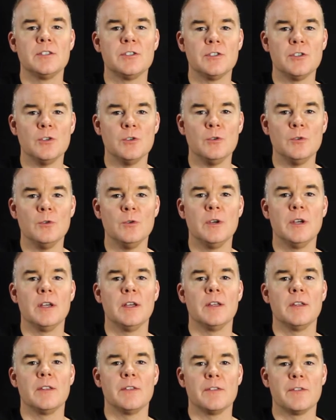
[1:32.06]
two,
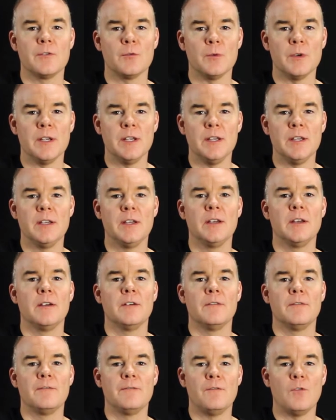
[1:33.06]
three,
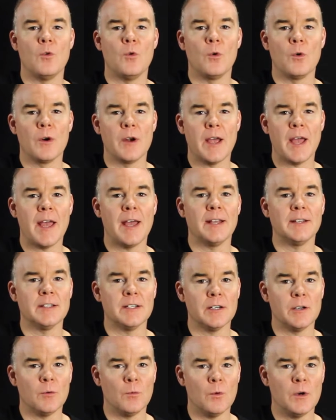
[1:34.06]
four, and
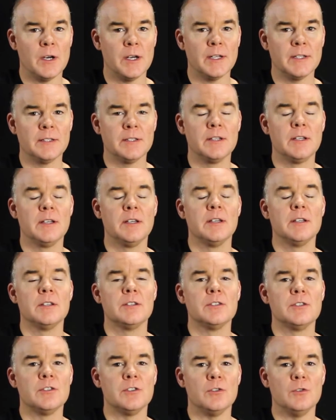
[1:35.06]
a. One,
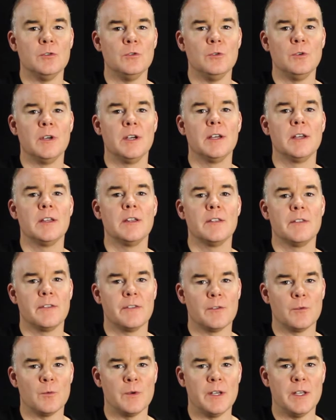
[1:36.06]
two,
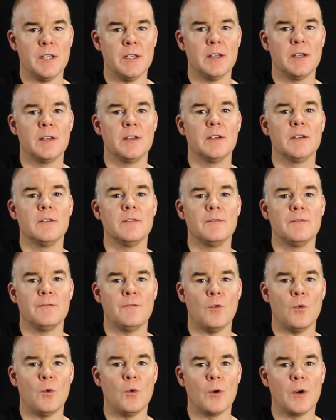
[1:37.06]
three,
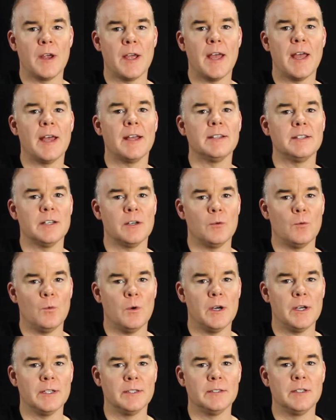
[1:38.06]
four, and a.
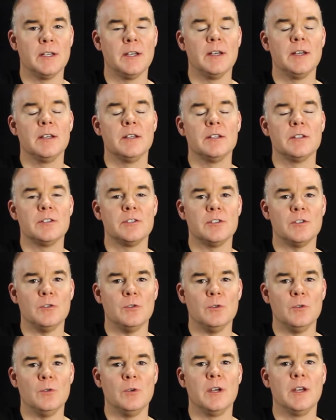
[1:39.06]
One,
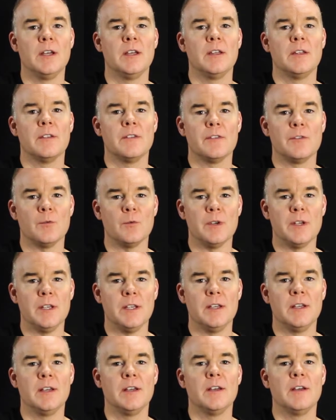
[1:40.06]
two, three,
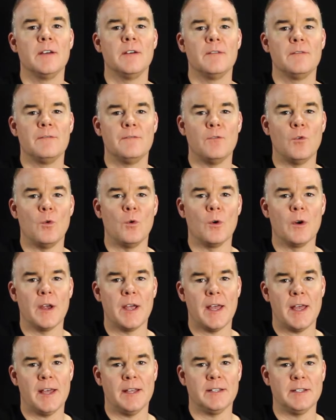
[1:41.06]
four,
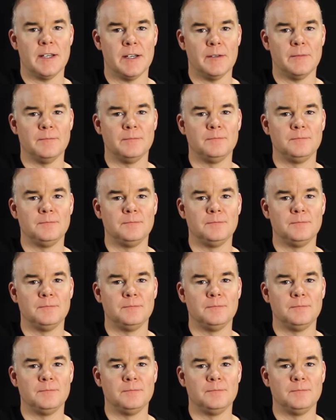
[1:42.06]
and a.